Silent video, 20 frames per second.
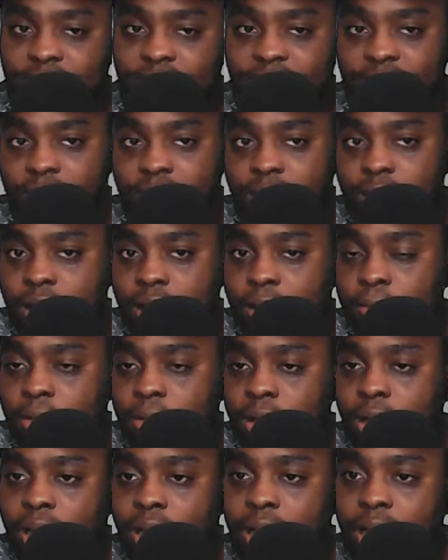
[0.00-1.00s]
said.
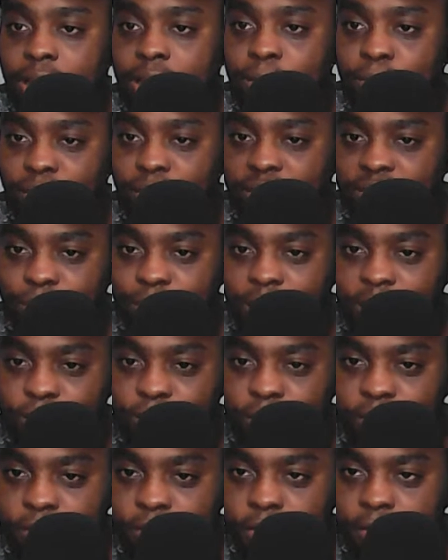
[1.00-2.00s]
HEIN impressed by his
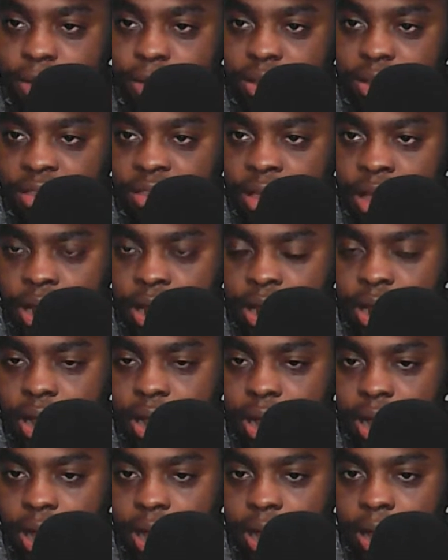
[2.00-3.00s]
performance.
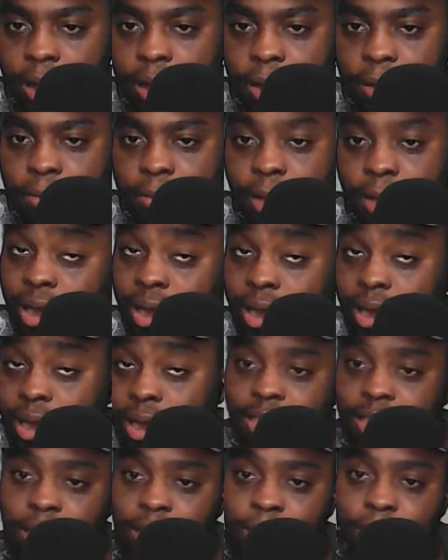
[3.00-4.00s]
Our
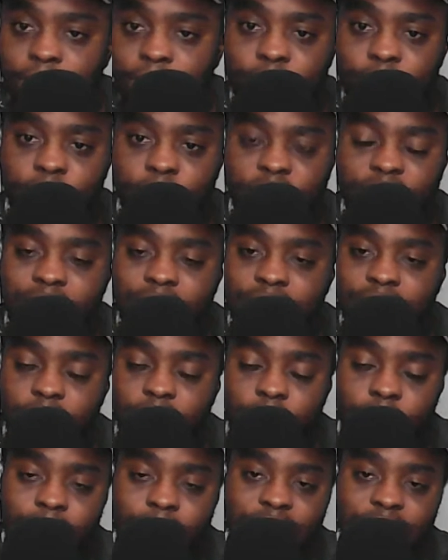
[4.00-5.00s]
next game, for those
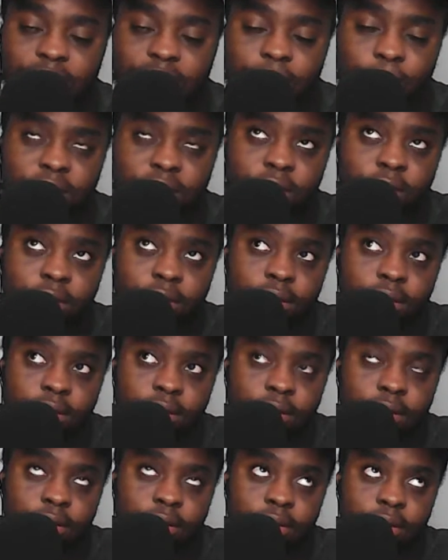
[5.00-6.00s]
asking, our next game is on
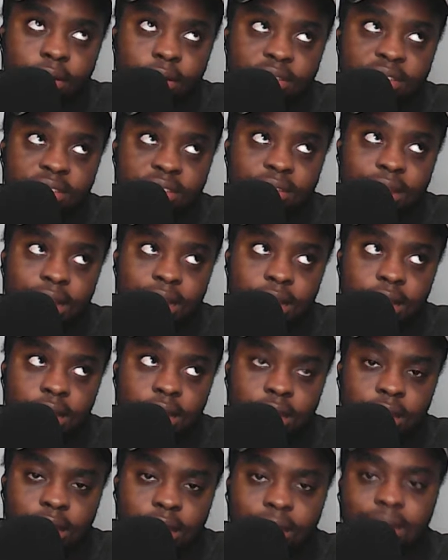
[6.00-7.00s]

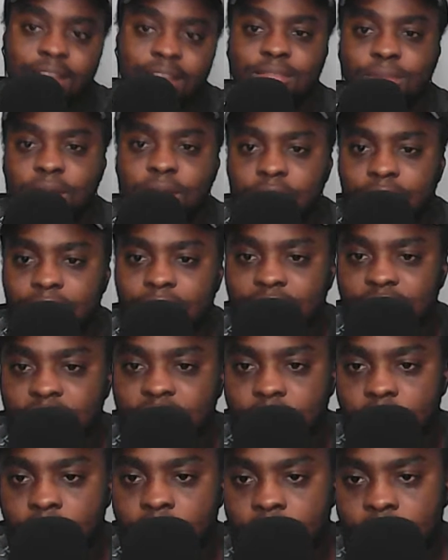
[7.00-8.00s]
Sunday against Man United.